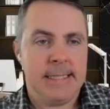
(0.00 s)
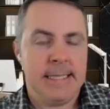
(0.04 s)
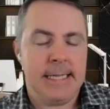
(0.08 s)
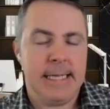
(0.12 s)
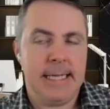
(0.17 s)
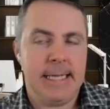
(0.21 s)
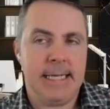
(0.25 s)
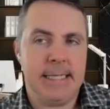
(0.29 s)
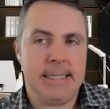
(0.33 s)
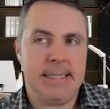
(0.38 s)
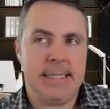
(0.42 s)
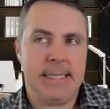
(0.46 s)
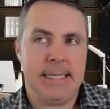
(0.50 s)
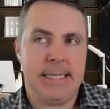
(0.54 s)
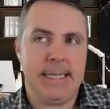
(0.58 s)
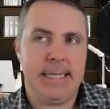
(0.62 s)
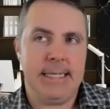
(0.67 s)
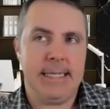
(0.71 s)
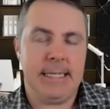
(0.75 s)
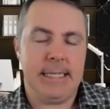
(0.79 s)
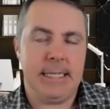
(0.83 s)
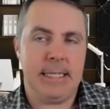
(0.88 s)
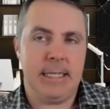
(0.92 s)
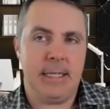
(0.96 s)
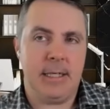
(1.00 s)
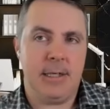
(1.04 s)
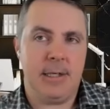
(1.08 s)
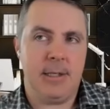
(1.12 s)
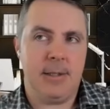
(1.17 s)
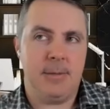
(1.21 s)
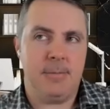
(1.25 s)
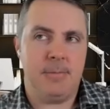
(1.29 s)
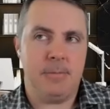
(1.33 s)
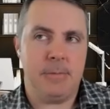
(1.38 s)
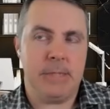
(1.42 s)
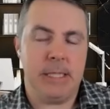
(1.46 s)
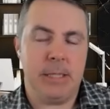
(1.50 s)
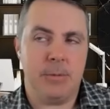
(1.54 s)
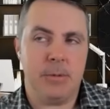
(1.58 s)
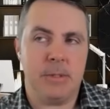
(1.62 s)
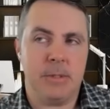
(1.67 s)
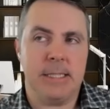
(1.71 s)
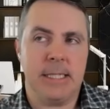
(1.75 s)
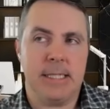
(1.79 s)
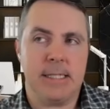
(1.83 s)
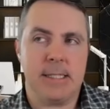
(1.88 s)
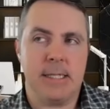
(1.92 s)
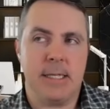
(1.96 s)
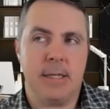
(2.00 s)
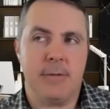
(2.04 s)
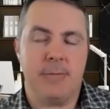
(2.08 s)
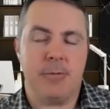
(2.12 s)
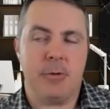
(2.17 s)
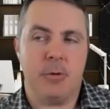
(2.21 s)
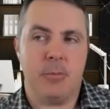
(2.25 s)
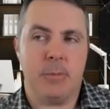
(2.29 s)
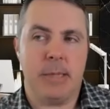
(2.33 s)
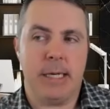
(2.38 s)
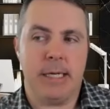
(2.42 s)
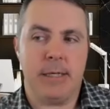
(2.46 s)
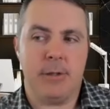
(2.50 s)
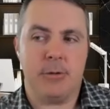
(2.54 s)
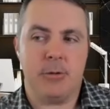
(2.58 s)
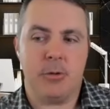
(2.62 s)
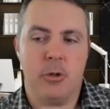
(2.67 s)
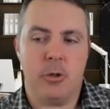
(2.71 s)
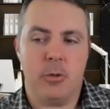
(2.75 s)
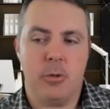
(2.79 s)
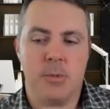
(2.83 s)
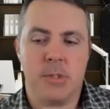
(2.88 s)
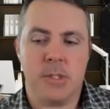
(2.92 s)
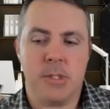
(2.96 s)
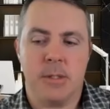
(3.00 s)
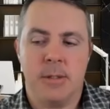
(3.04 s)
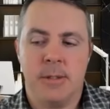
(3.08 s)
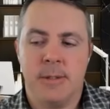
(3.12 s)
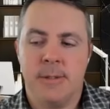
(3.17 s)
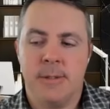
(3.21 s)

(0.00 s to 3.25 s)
and they were testing for microbes